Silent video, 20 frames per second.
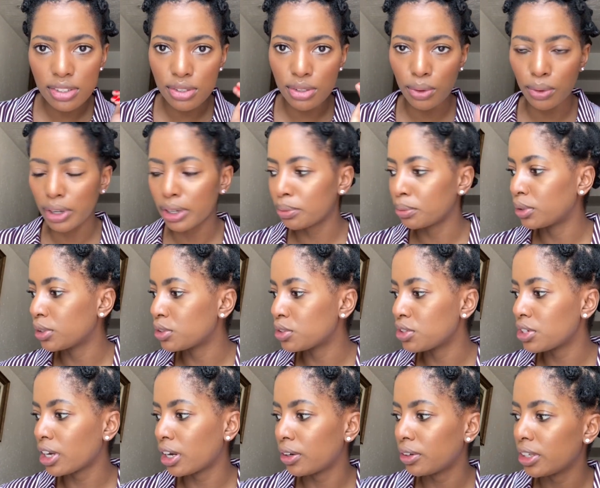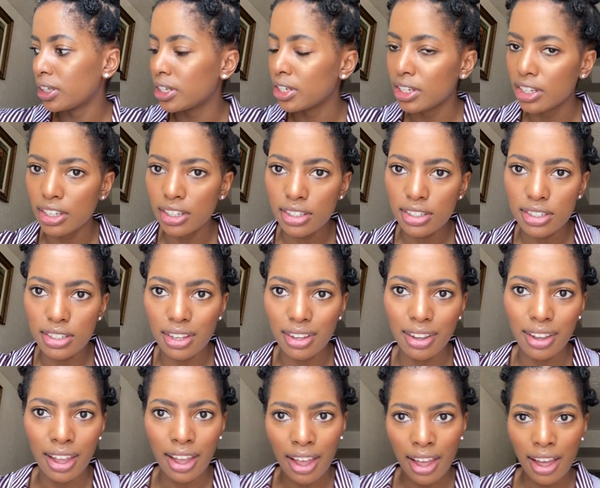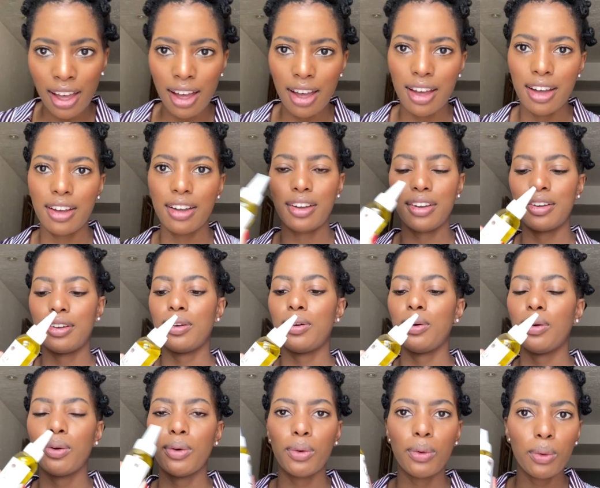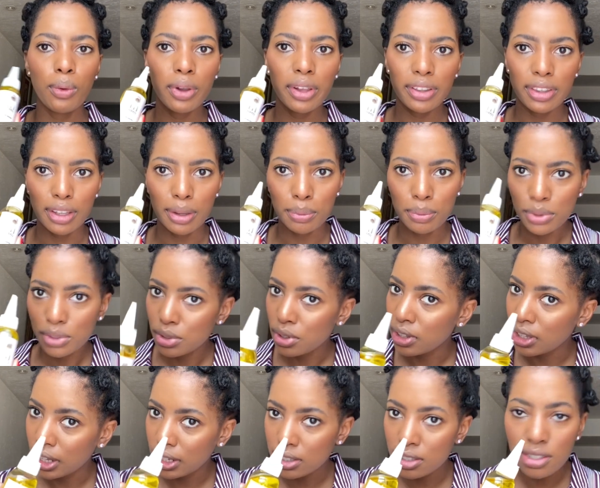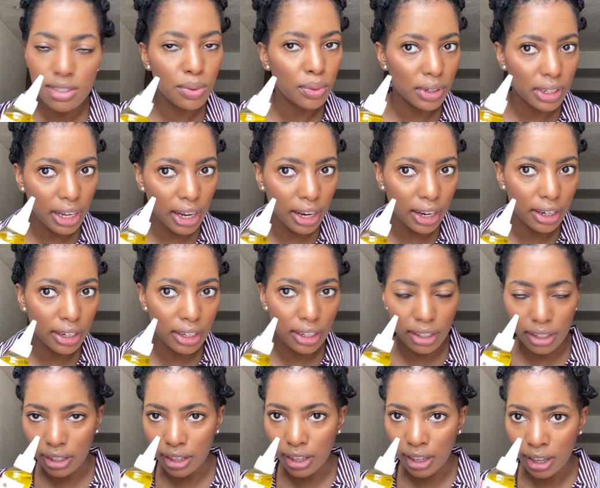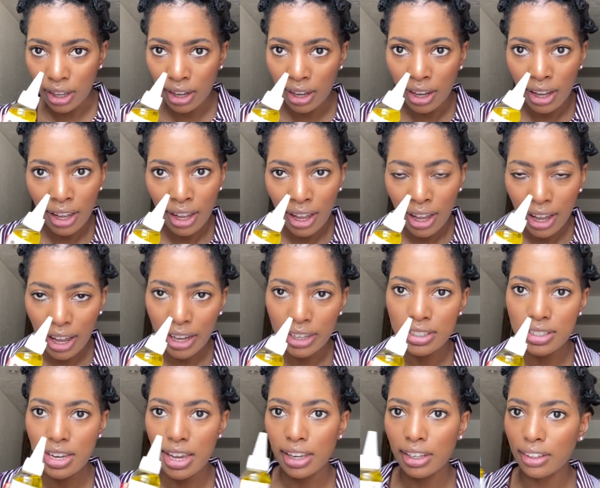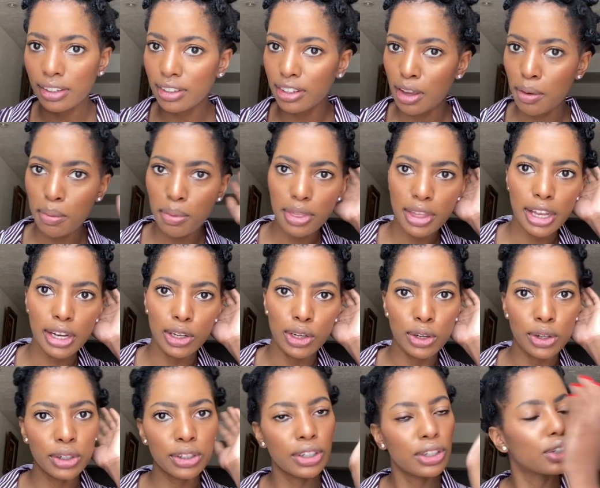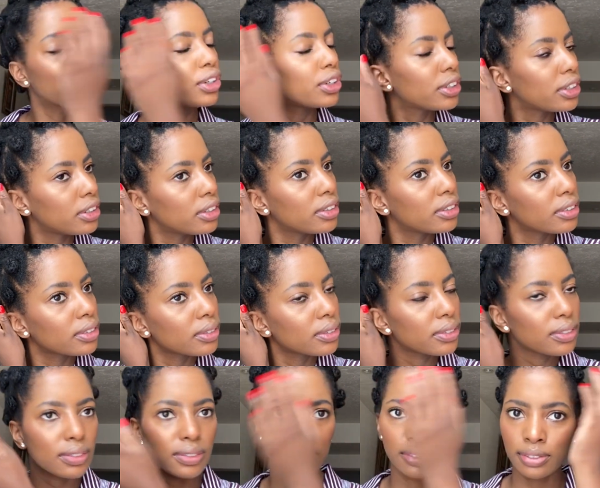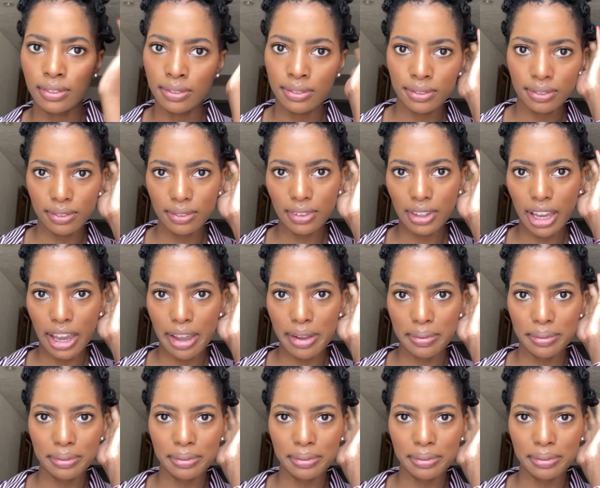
So what I'm gonna do now is oil them so that when I untangle them, they look good. Okay.